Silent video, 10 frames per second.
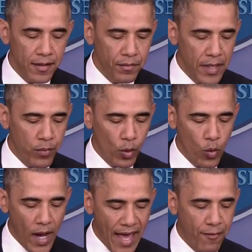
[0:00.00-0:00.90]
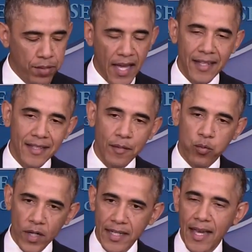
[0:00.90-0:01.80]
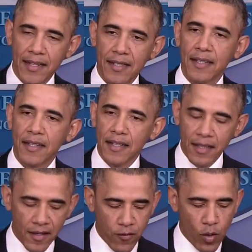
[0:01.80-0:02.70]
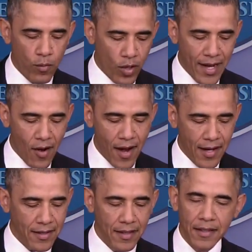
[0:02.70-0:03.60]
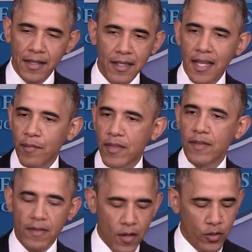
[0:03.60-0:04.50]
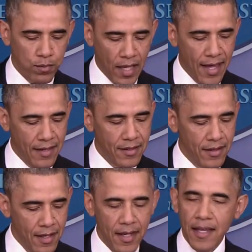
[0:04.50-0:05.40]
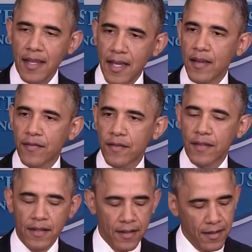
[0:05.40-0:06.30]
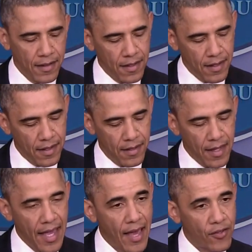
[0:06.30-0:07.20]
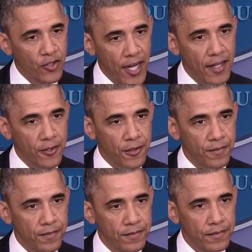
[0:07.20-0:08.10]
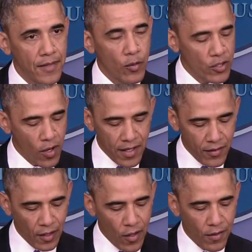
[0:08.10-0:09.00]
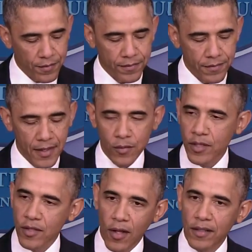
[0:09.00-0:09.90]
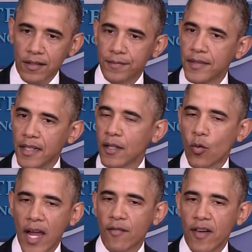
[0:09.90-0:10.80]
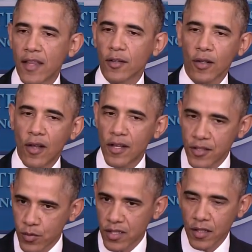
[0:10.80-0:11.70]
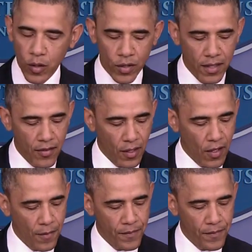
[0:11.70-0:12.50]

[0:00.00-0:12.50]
People who have plans that predate the Affordable Care Act can keep those plans if they haven't changed. That was already in the law. That's what's called a grandfather clause. It was included in the law.